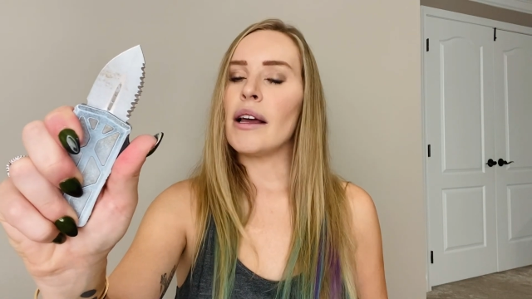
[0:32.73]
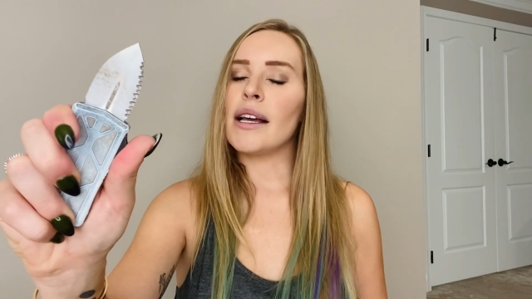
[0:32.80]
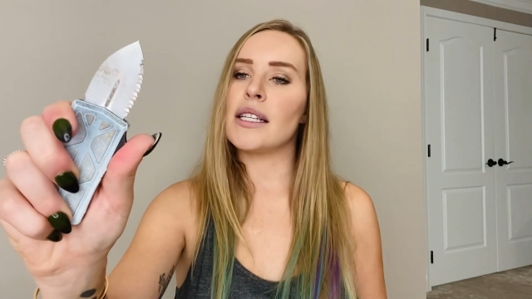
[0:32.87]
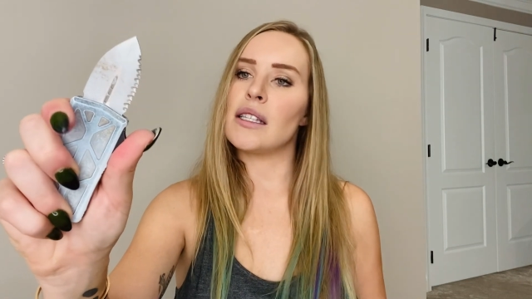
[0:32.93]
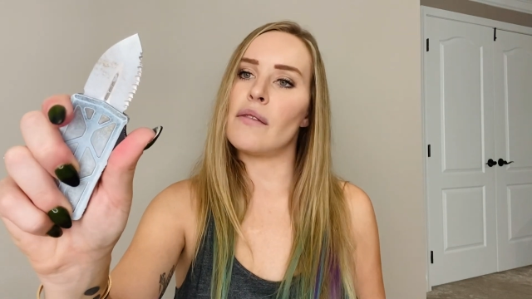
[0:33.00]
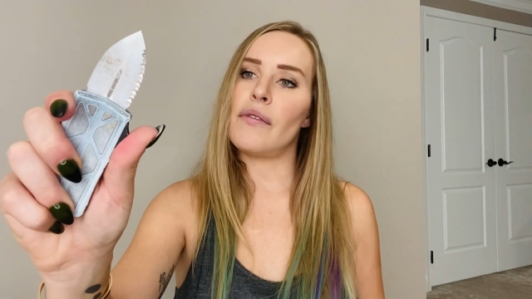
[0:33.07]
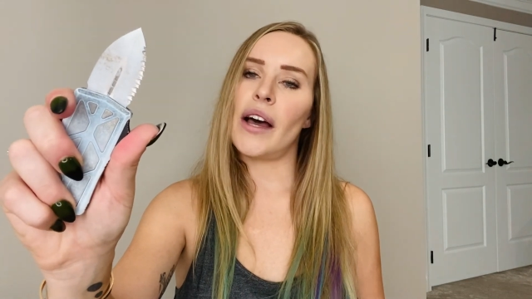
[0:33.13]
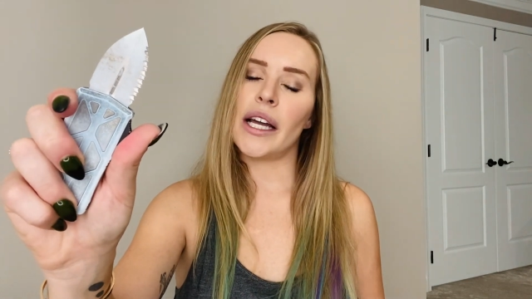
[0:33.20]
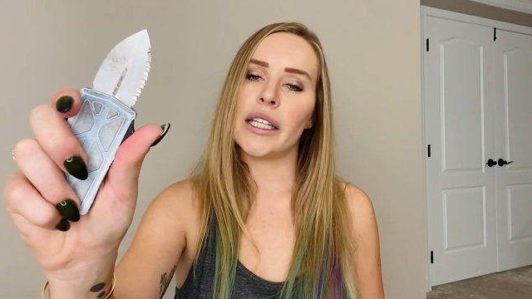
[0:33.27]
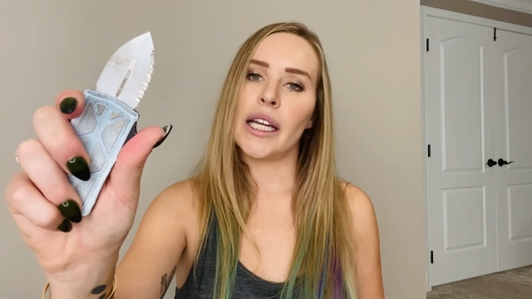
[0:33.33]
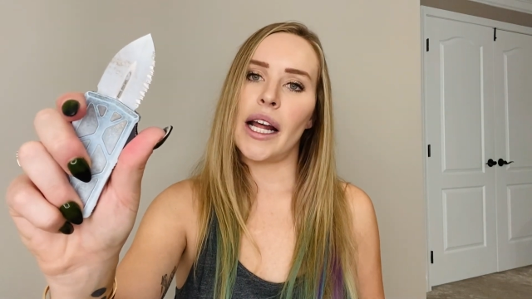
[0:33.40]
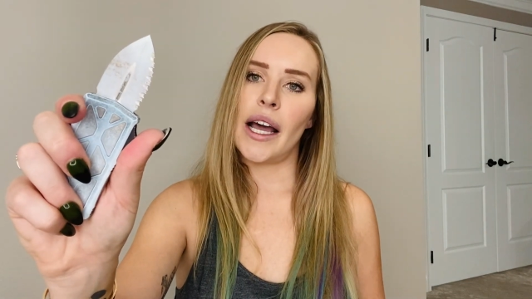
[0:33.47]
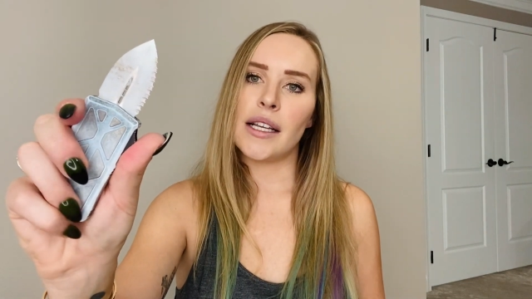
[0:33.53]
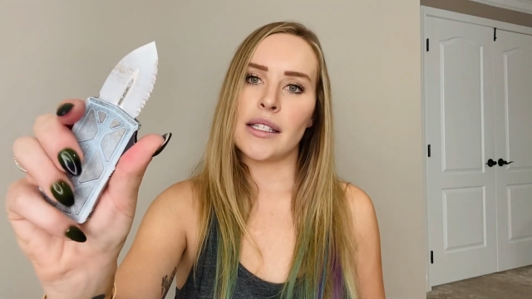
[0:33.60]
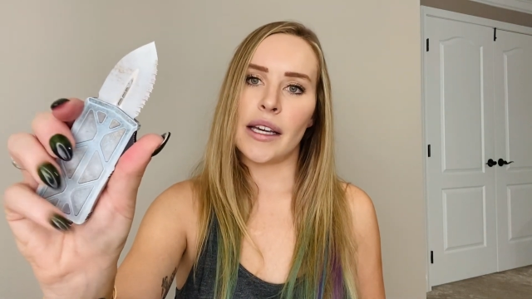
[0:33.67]
is the fact that
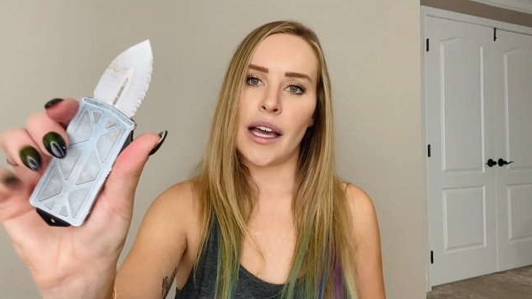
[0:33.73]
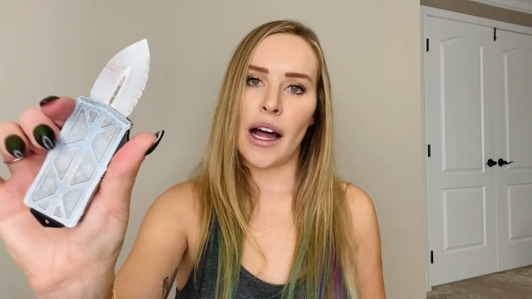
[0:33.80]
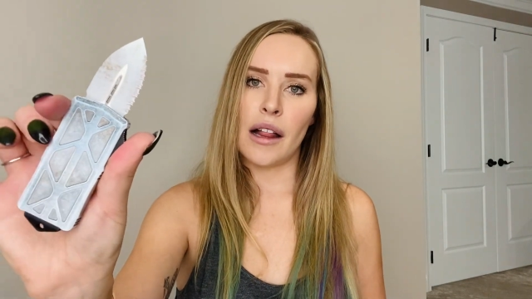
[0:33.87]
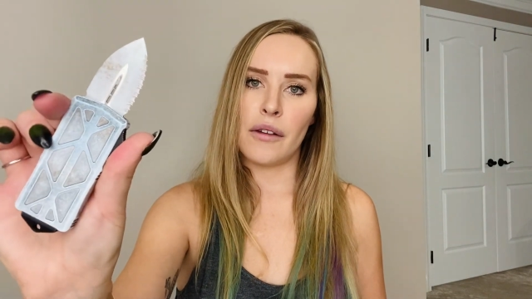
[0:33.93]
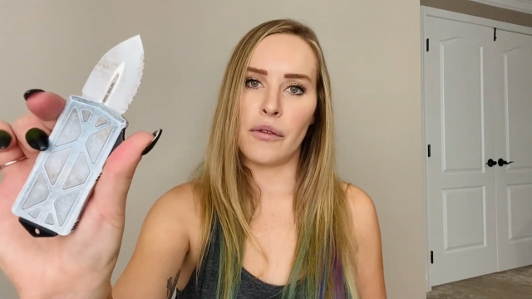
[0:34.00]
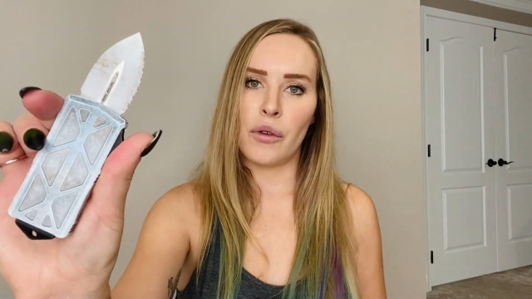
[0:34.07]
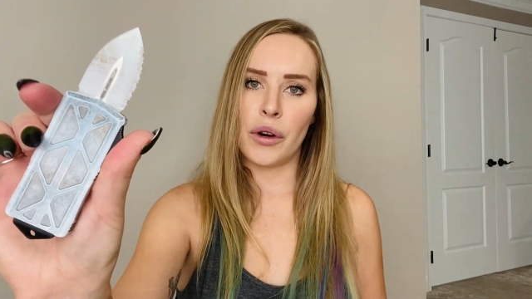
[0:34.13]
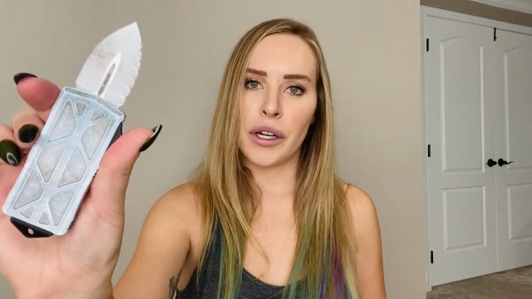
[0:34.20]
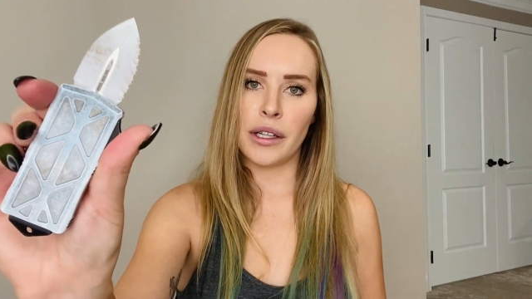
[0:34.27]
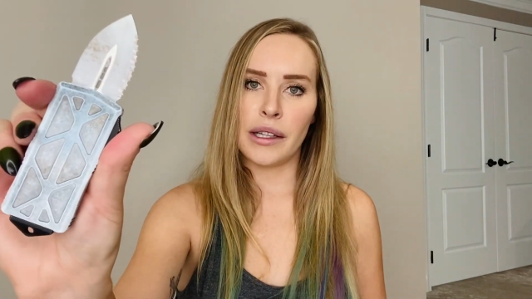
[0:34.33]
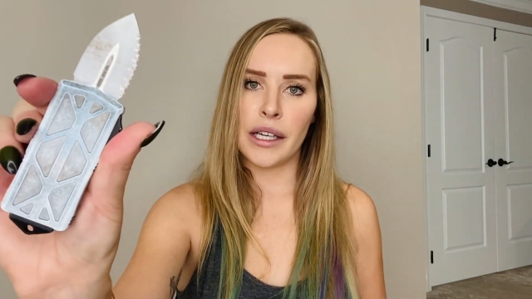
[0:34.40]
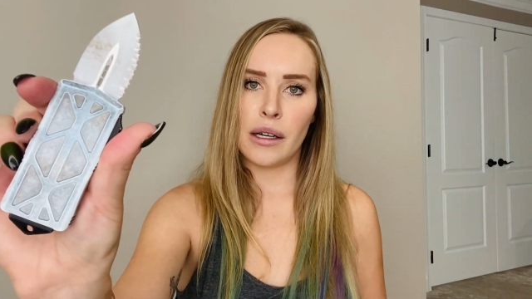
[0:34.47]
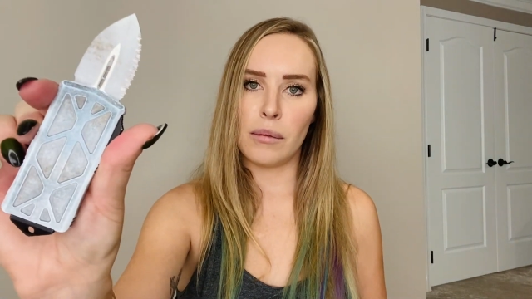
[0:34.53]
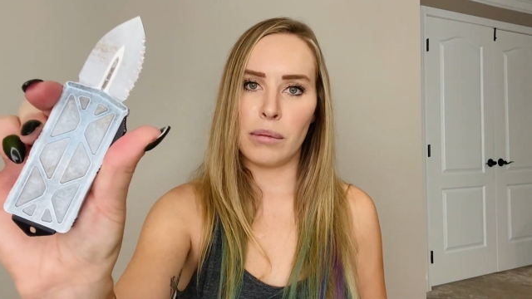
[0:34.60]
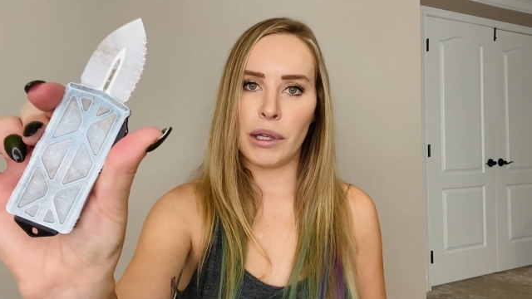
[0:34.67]
it has a California
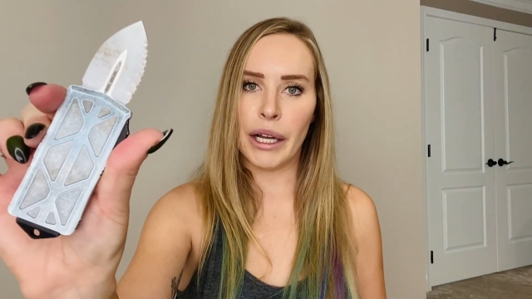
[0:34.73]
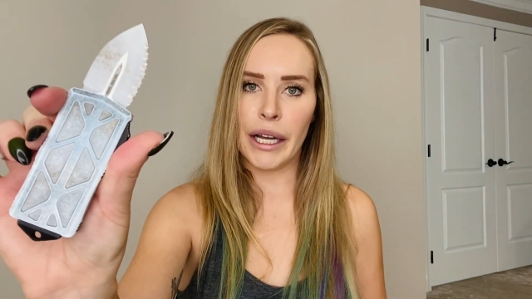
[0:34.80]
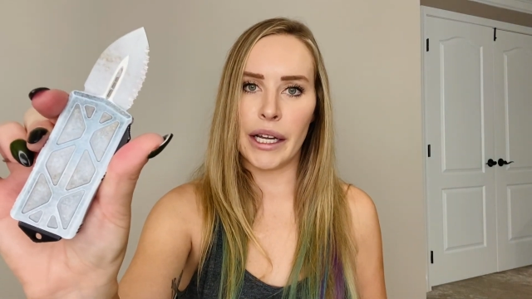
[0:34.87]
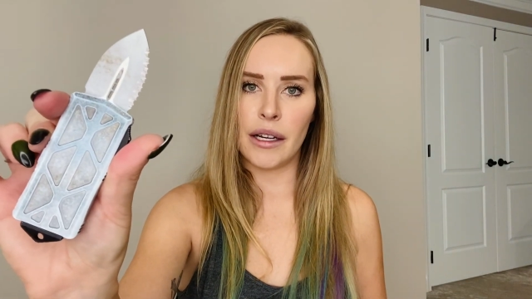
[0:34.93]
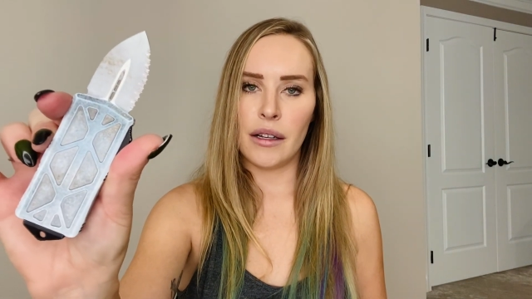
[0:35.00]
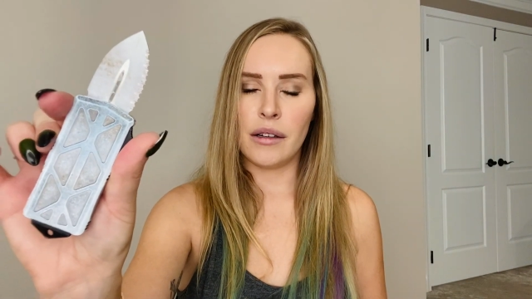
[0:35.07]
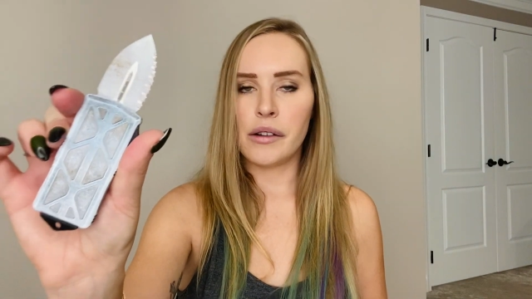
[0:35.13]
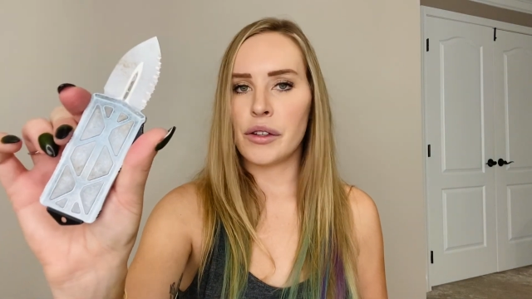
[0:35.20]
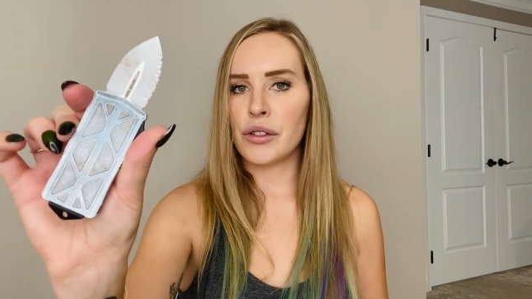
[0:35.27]
legal blade.